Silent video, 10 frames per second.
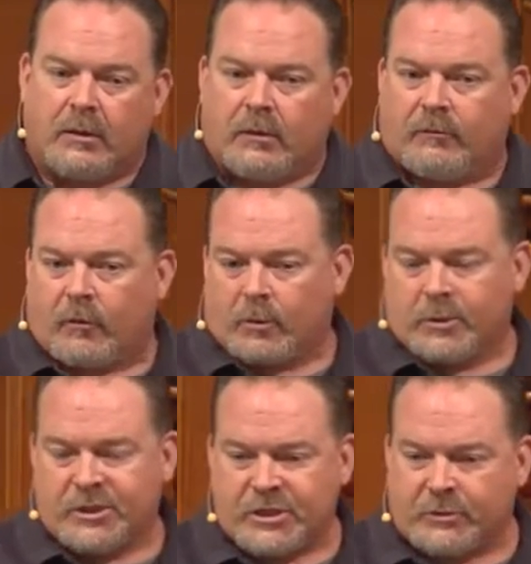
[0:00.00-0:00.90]
former
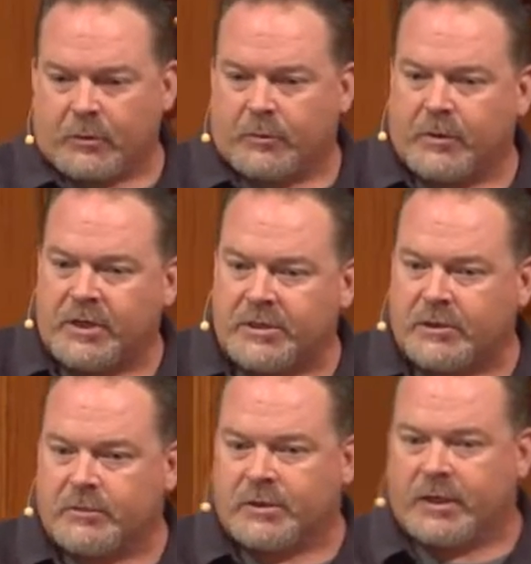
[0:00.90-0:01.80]
Jesuit priest
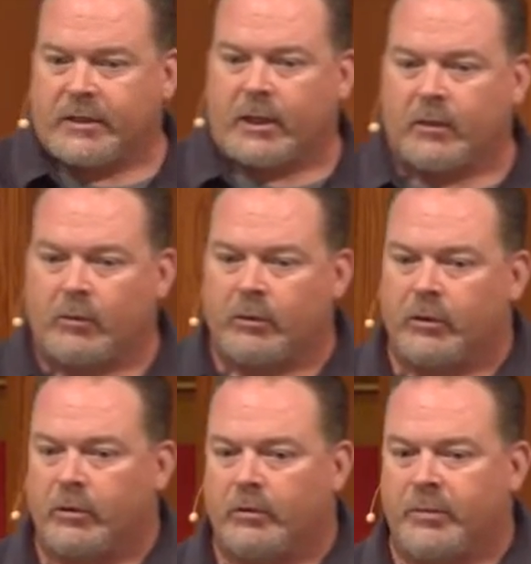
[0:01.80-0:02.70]
who was kicked out of the
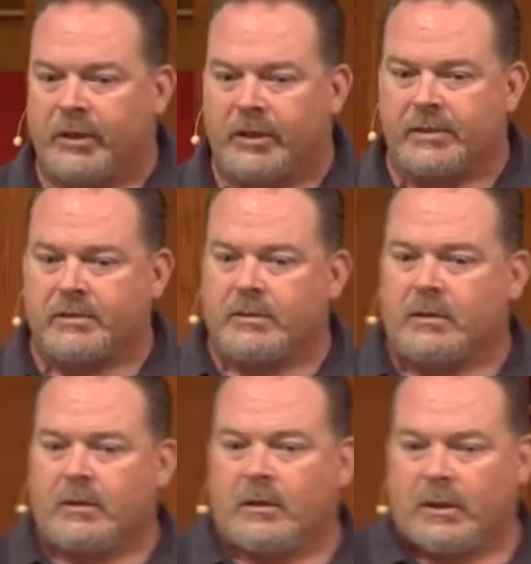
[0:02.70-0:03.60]
order because
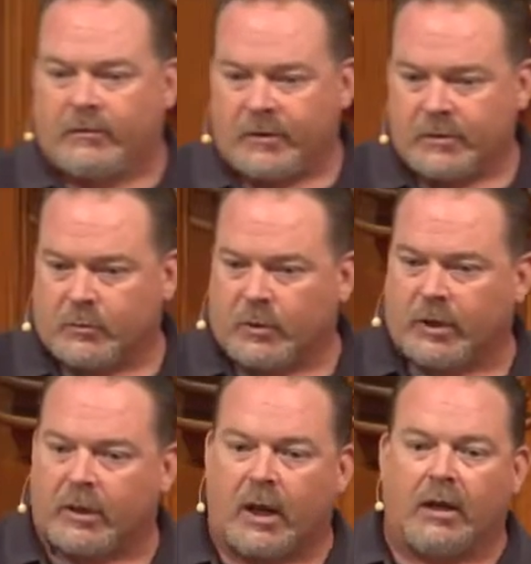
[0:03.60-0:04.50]
of his work
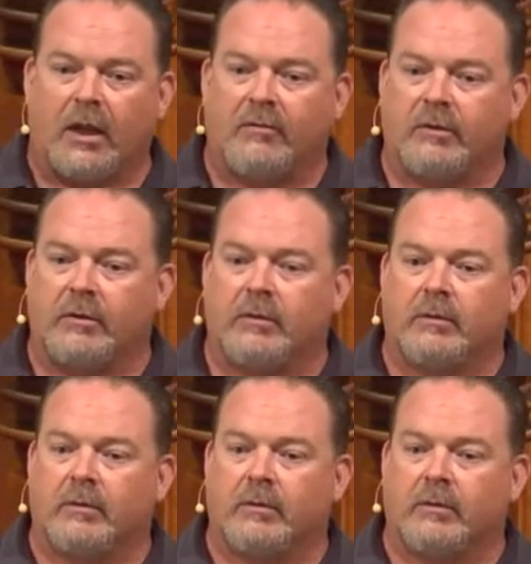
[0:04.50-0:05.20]
at 9/11.